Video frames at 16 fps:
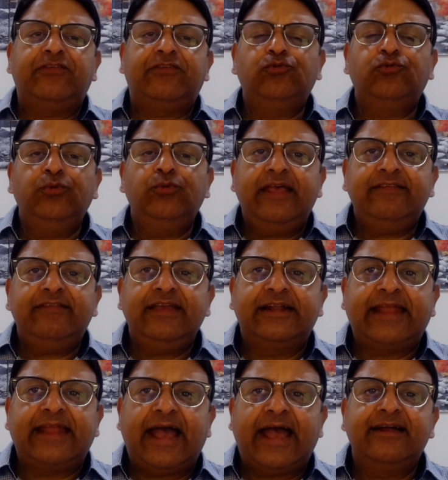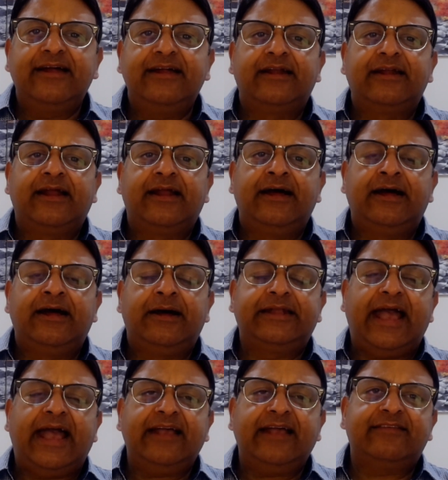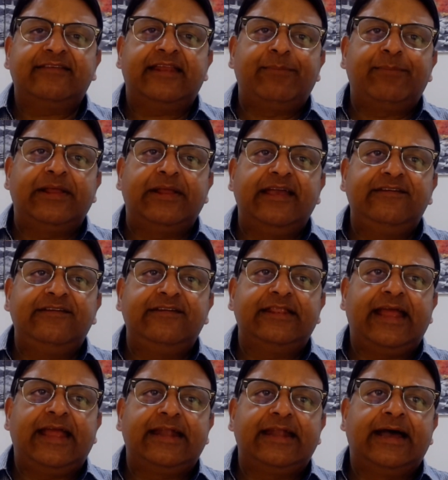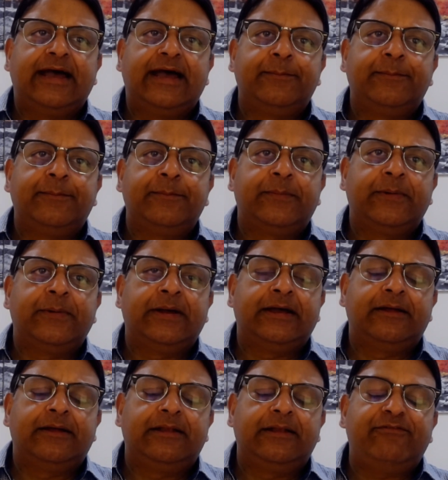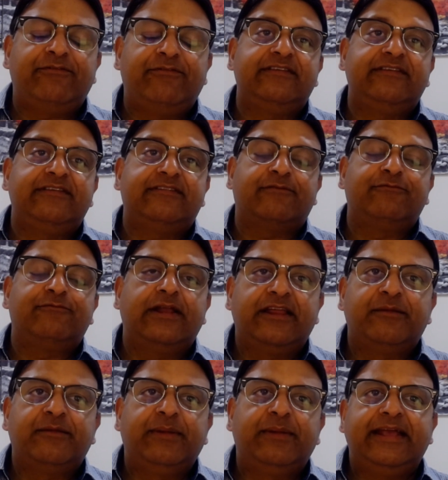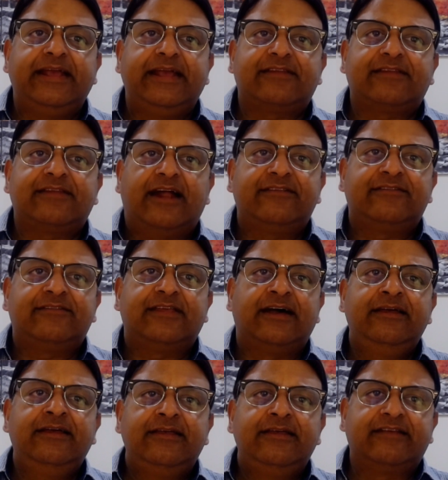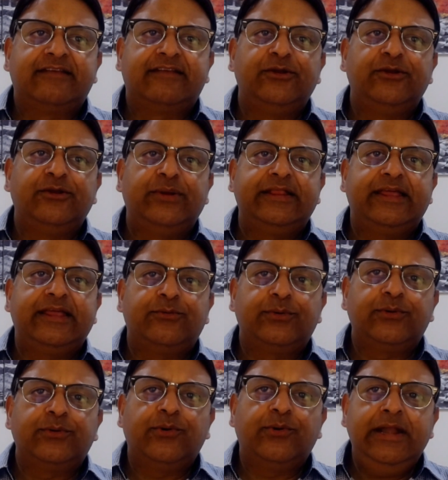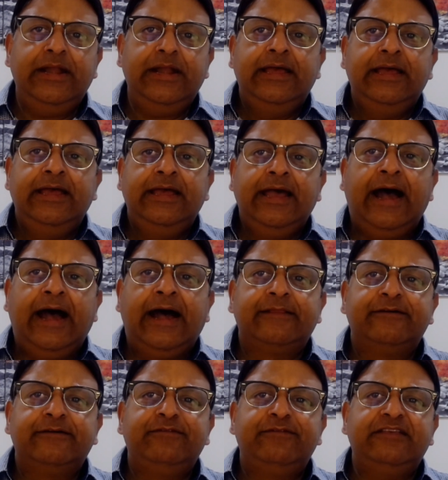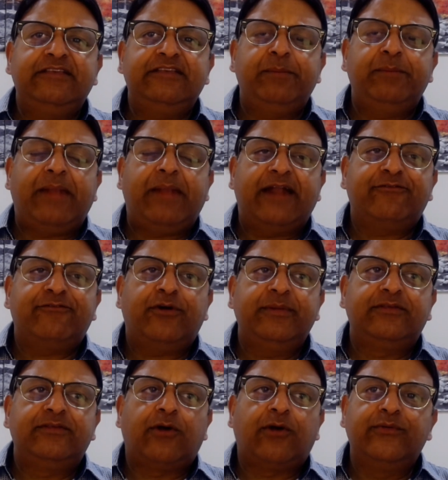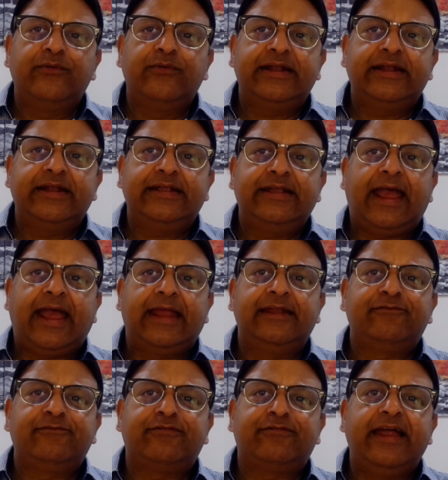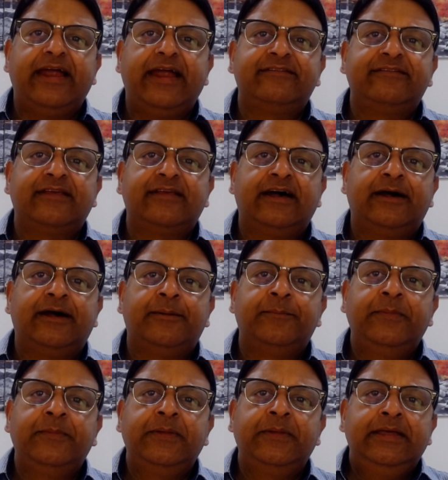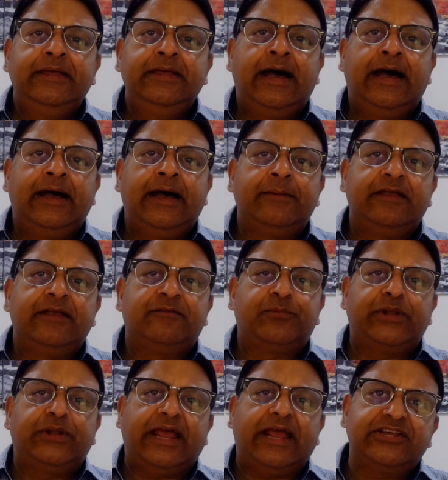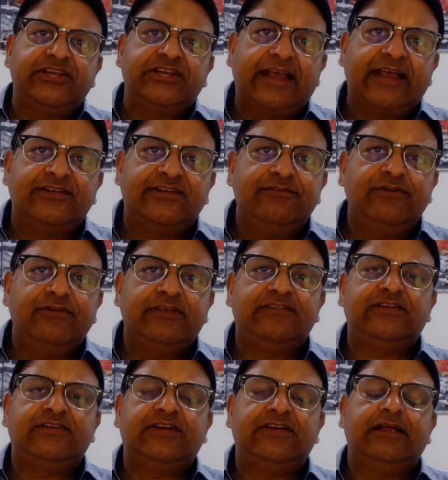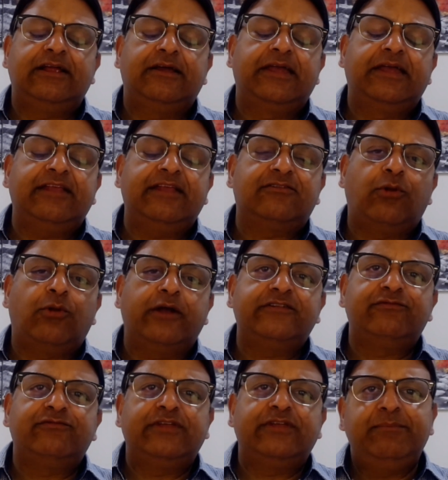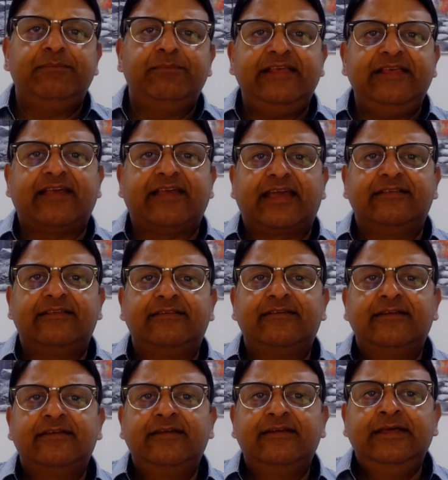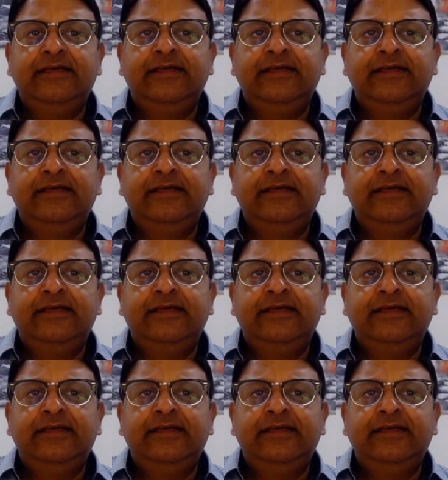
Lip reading: As soon as the attacker attacks an application that leverages some vulnerability and starts executing their own code, the VSP platform is all over it, and it fires its protection action, which gets launched within milliseconds.